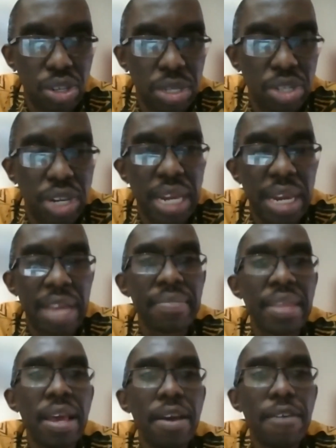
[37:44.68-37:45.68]
3NN,
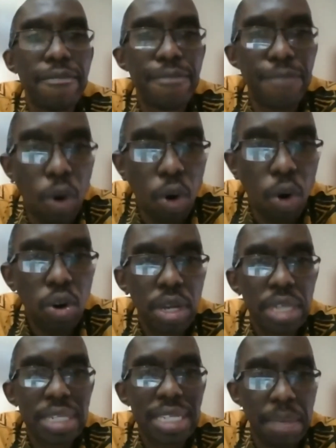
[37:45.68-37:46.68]
4
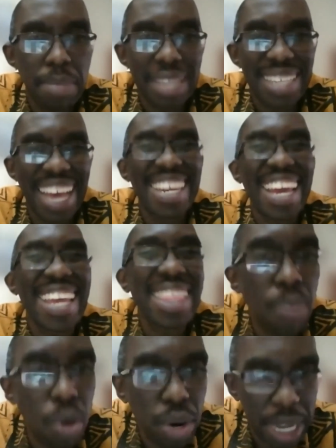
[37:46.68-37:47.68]
tablets a day in the
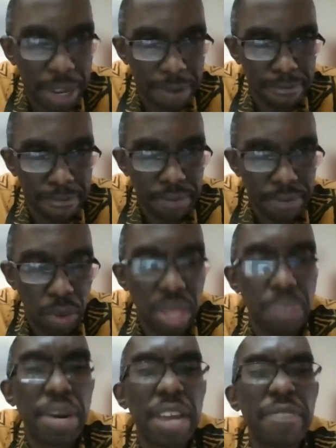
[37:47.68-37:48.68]
morning
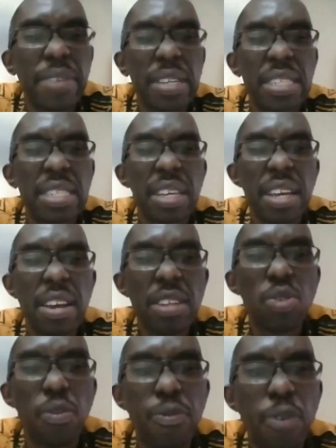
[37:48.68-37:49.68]
with breakfast.
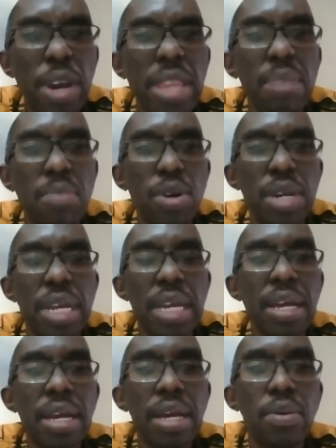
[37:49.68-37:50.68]
So 4 in the morning
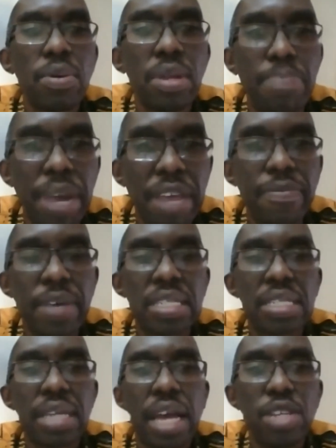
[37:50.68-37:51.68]
with
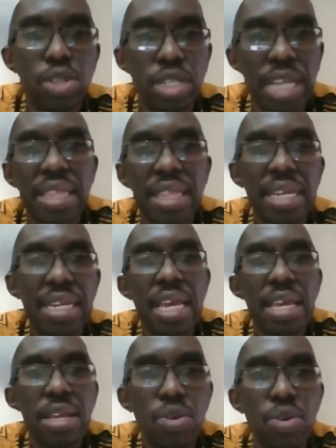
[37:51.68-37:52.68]
breakfast. As you start the
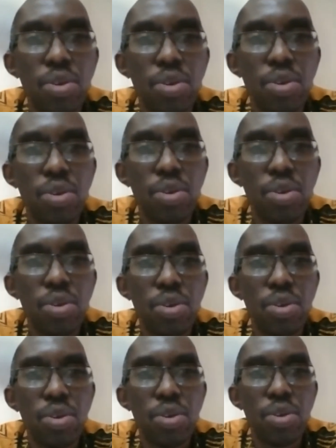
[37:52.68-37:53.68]
day, you
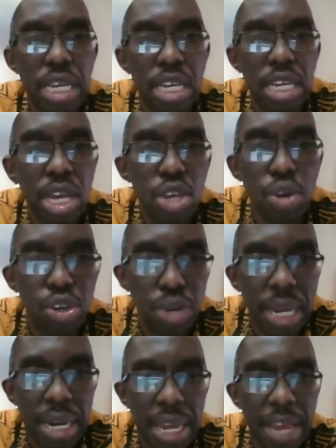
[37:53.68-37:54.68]
take your
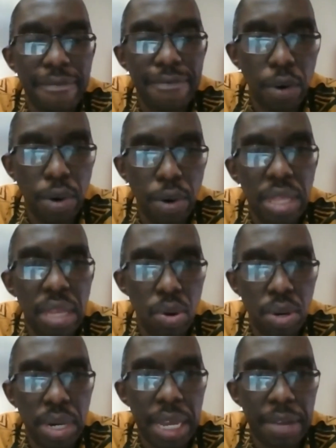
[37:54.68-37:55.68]
3NN, 4 in the
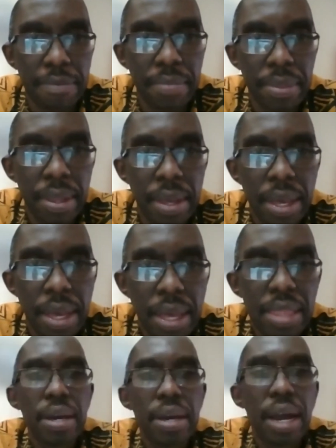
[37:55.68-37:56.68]
morning. Then
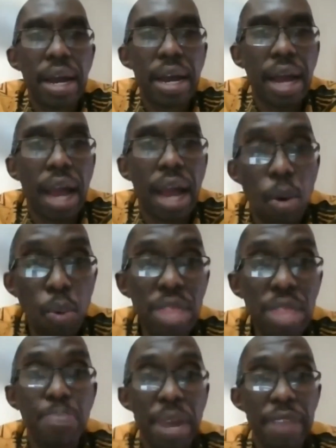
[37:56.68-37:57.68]
we have
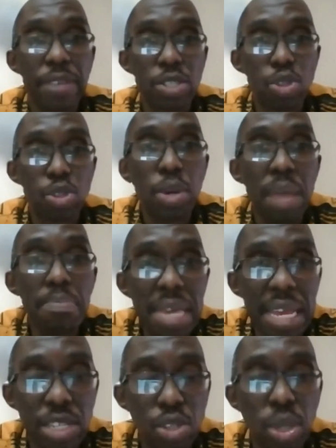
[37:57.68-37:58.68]
with breakfast, so with a
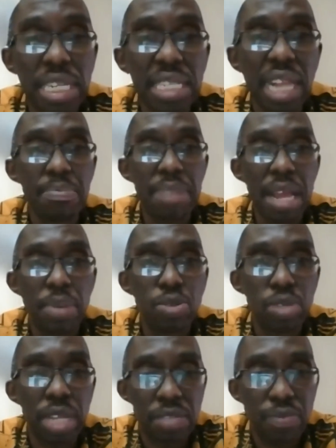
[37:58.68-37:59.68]
meal. So it's just a meal, but
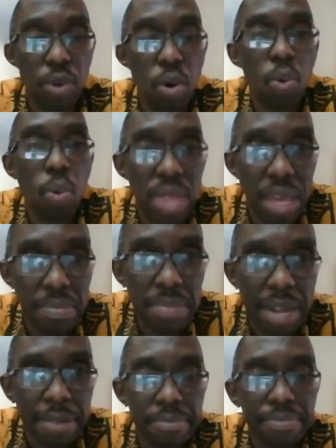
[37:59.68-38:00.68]
just 4 with a meal.